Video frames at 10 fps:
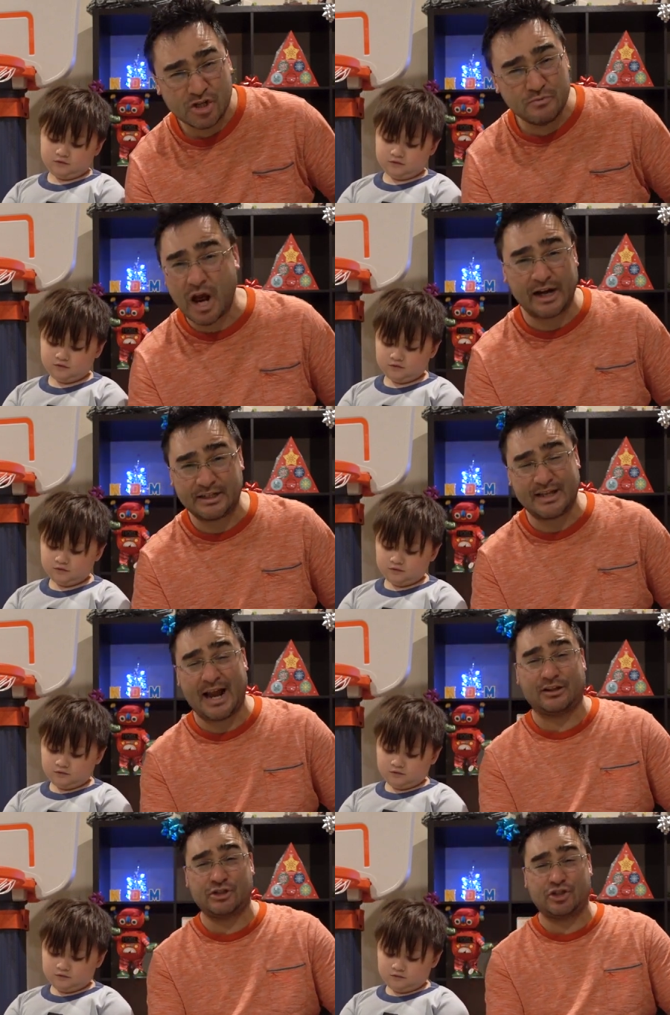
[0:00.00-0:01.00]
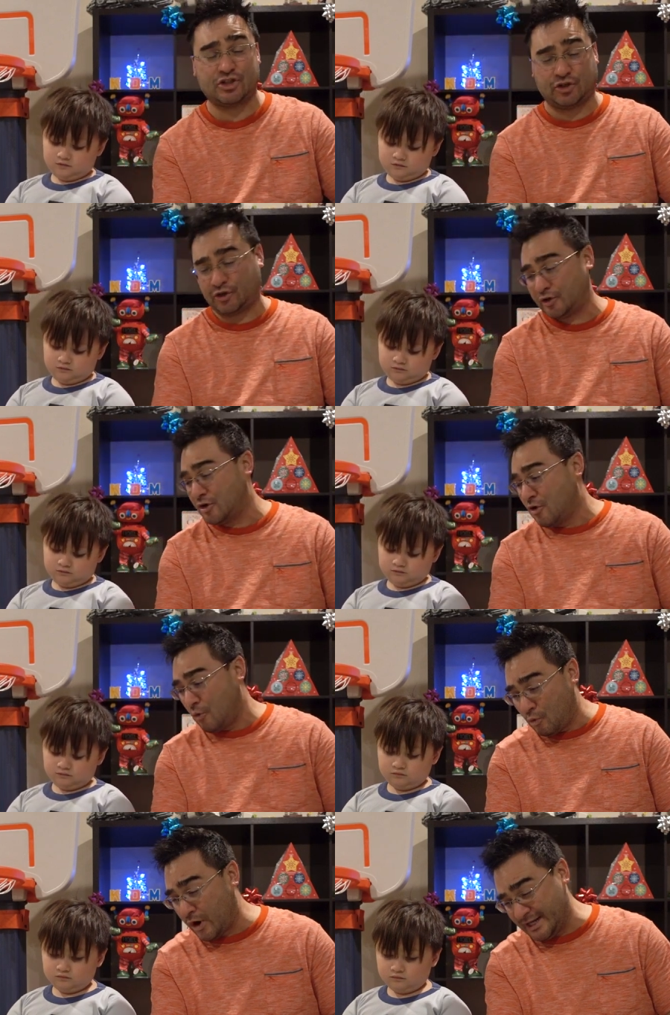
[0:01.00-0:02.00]
Speaker 1: Not exactly sure
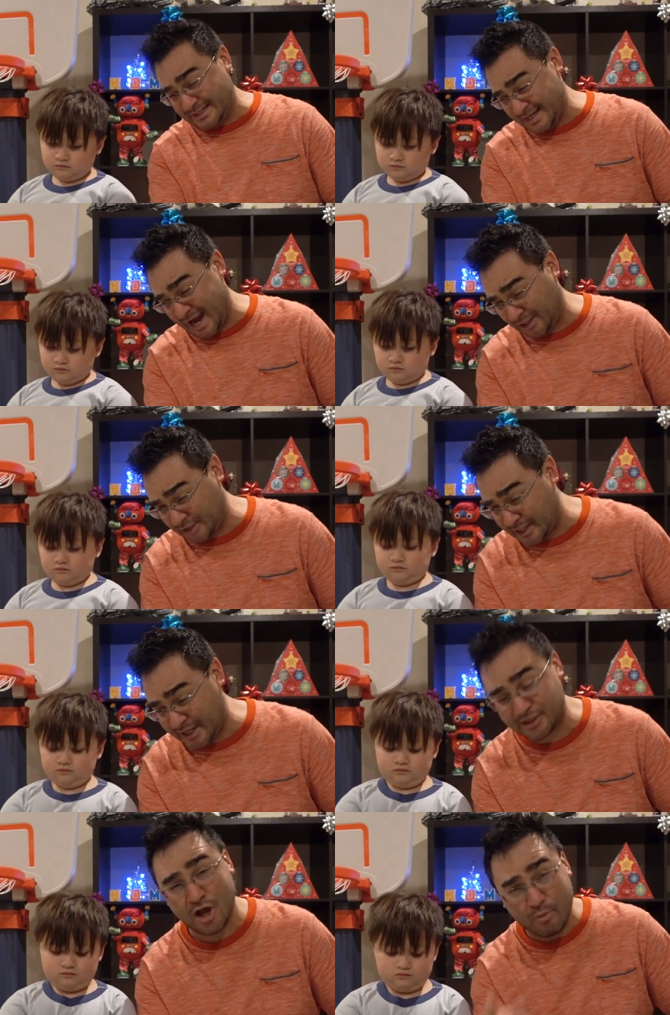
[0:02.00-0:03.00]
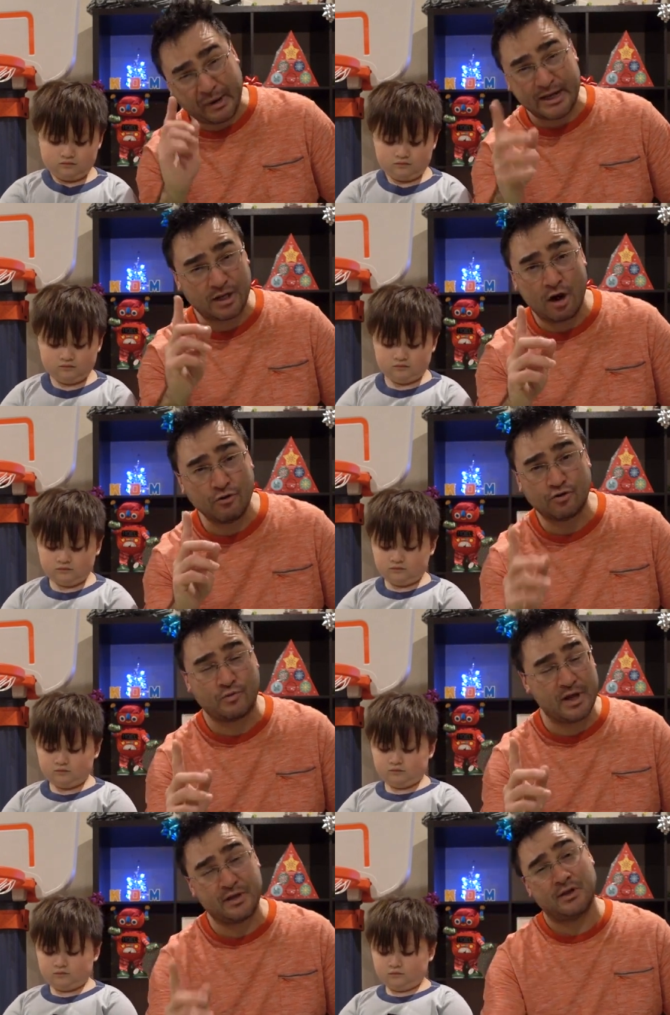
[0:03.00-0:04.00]
what exactly it is, but it goes
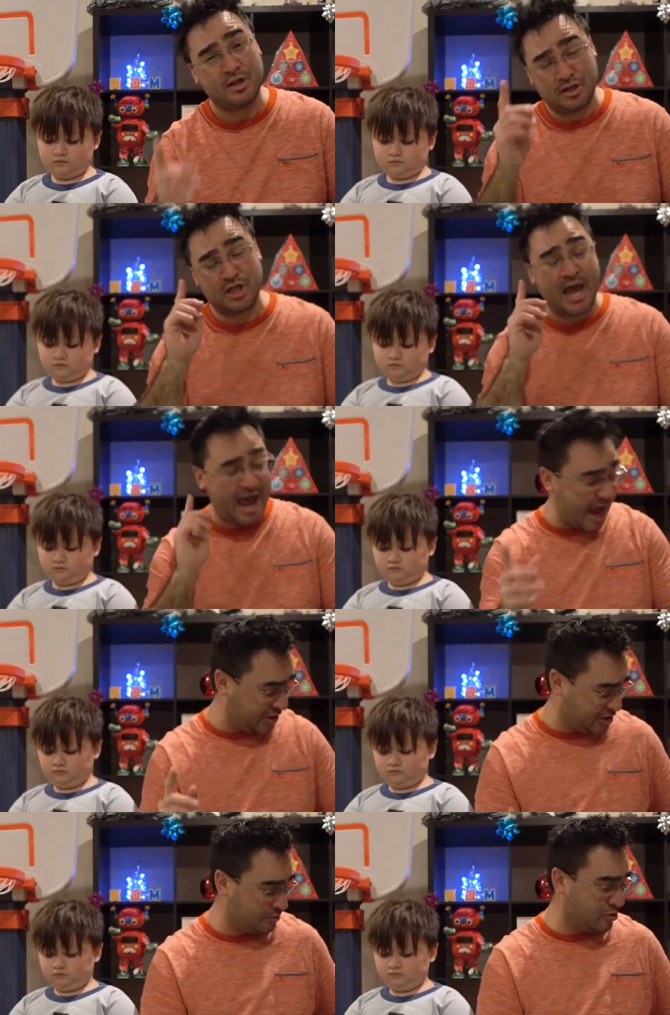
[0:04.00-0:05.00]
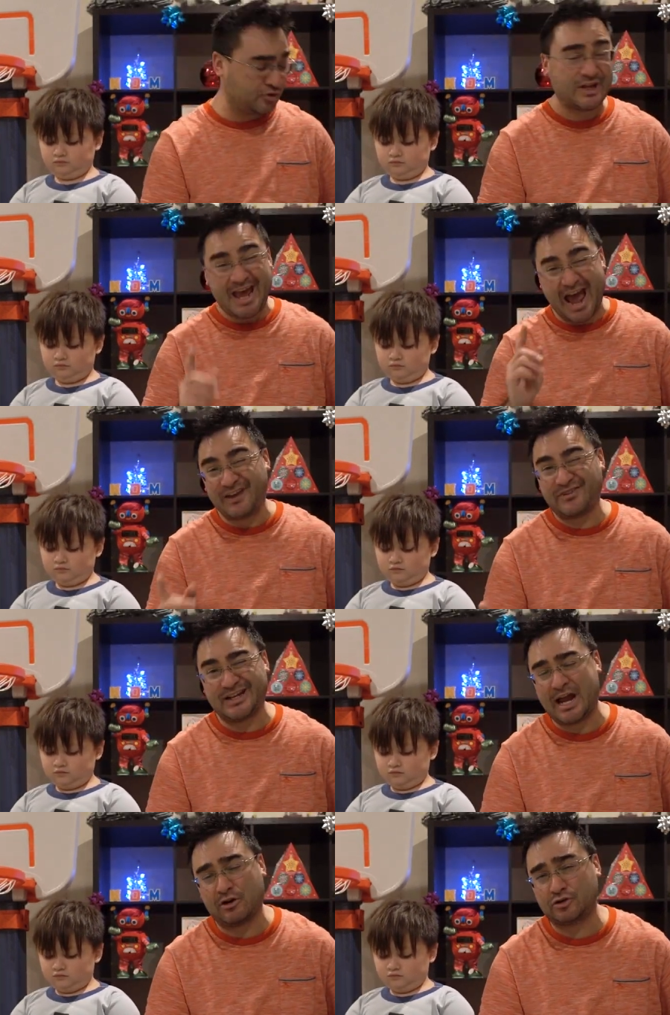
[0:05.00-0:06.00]
with the Hatchimals Advent
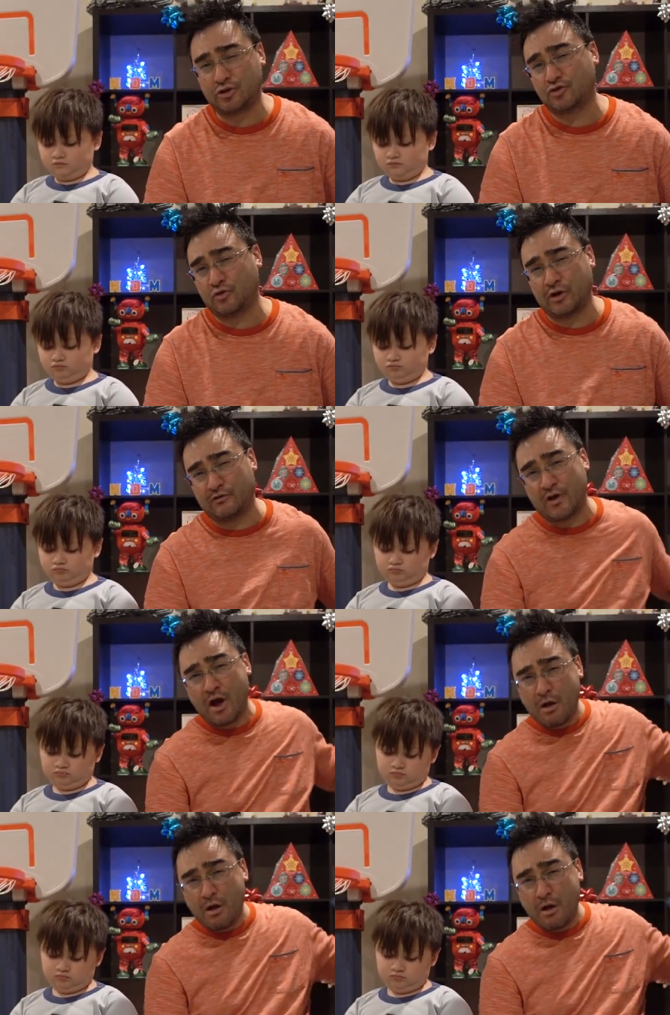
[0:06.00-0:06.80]
Calendar sort of